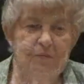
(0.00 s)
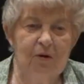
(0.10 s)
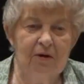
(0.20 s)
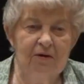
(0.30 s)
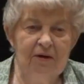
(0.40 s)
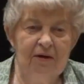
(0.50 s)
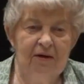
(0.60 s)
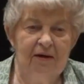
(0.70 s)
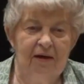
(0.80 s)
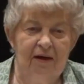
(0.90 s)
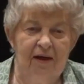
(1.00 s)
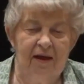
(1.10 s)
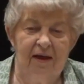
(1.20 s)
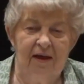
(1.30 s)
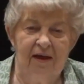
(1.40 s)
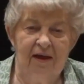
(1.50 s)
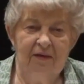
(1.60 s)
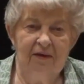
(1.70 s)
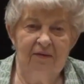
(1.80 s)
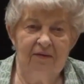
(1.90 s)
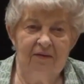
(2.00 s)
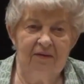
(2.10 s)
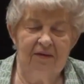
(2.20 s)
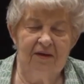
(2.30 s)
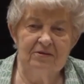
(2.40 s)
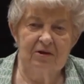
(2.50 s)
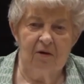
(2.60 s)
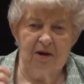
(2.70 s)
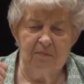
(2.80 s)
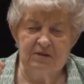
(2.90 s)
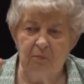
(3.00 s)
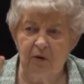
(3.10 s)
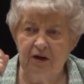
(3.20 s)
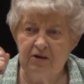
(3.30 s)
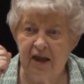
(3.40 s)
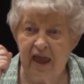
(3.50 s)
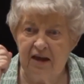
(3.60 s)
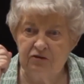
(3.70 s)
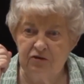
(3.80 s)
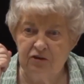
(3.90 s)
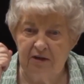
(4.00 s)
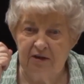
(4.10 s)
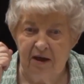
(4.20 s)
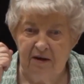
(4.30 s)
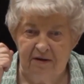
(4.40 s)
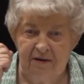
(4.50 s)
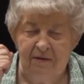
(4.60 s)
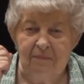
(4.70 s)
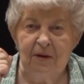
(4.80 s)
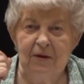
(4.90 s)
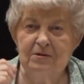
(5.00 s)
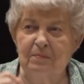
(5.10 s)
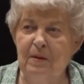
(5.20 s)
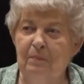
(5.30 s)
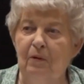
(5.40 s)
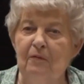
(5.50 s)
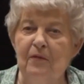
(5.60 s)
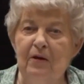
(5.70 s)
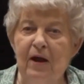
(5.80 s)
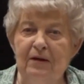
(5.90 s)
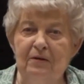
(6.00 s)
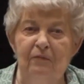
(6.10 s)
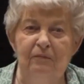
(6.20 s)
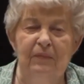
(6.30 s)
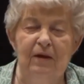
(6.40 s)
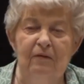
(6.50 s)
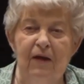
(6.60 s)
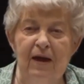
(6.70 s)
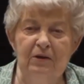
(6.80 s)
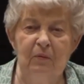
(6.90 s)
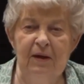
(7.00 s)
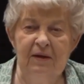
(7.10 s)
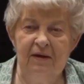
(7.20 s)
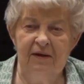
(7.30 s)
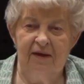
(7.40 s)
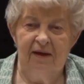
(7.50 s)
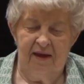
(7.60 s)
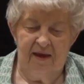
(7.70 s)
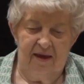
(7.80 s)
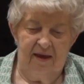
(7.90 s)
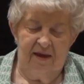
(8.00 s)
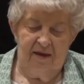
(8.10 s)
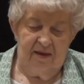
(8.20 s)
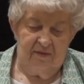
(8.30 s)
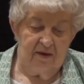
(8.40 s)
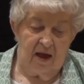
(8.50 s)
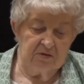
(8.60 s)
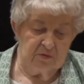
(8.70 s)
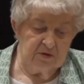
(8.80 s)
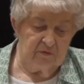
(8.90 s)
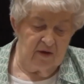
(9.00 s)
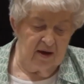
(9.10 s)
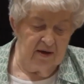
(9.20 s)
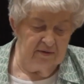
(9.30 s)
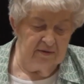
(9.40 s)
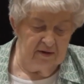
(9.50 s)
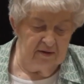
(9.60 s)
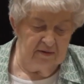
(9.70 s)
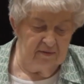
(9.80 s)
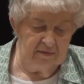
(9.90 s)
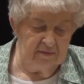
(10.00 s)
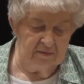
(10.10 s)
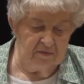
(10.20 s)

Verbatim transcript: Edgewater, and the kids called up and said, Well, did you cash your check yet? Because the people over there had to evacuate the house was fine. It, it,